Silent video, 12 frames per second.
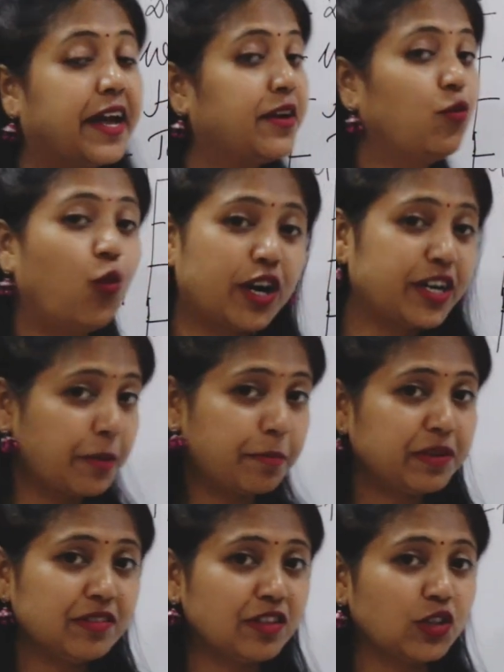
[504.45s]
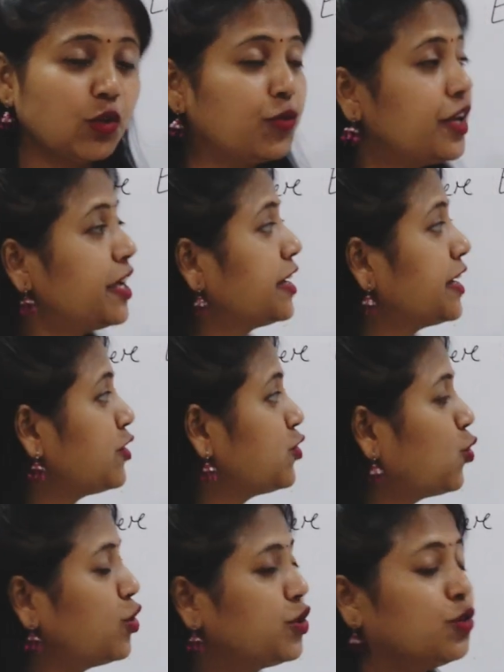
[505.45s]
and what happens in the weekend, I
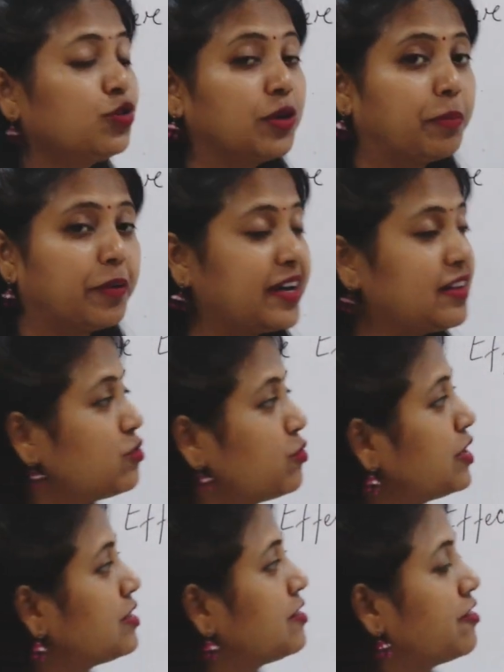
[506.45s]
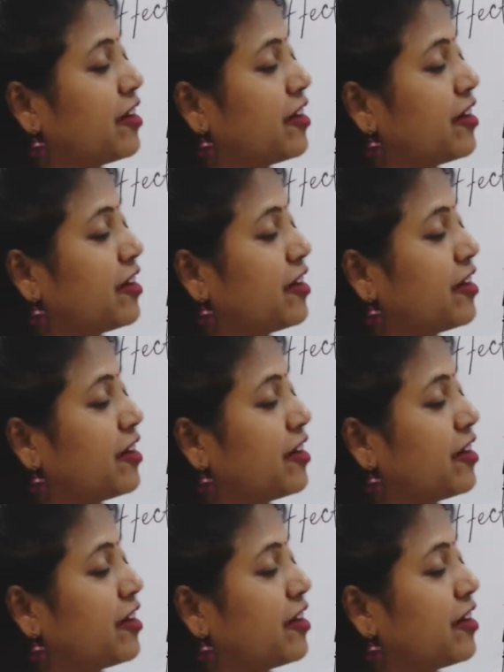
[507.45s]
told you the price will